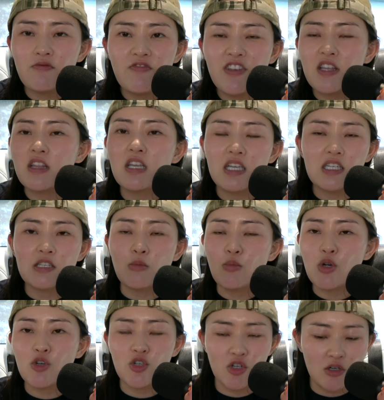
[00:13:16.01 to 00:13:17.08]
feelings,
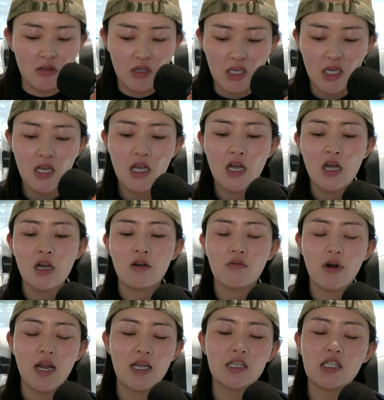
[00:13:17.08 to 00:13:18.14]
emotionally,
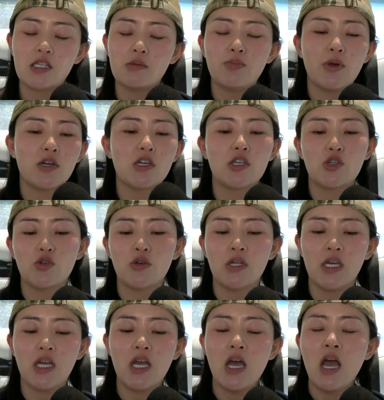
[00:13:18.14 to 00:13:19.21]
right,
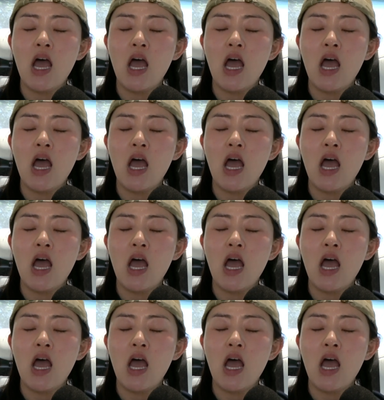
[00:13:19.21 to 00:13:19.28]
spiritually?